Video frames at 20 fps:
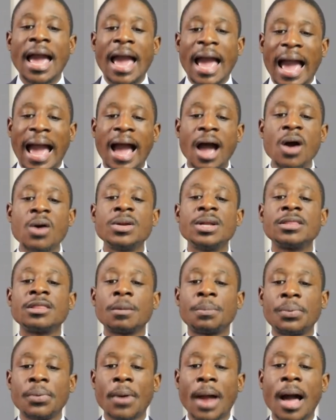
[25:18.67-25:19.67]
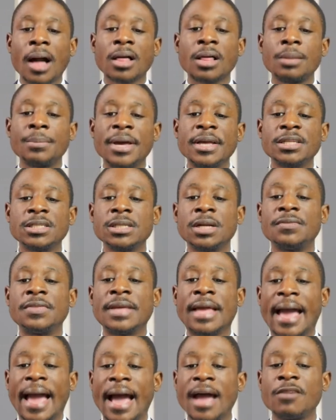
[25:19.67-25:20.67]
How did the proclamation of the
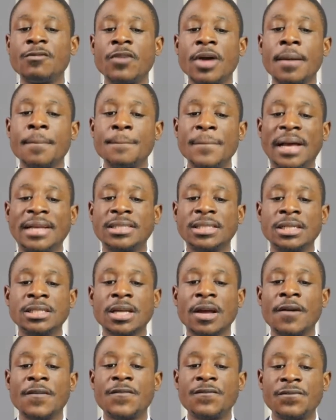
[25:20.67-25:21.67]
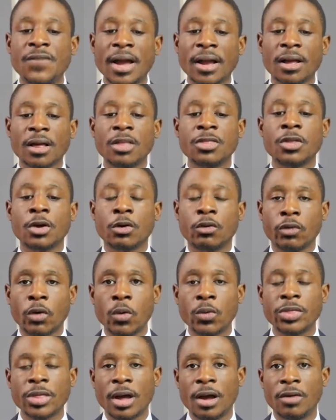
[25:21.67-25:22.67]
Advent message affect the
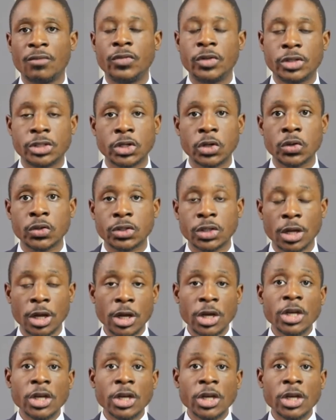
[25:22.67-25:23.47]
growth of the church?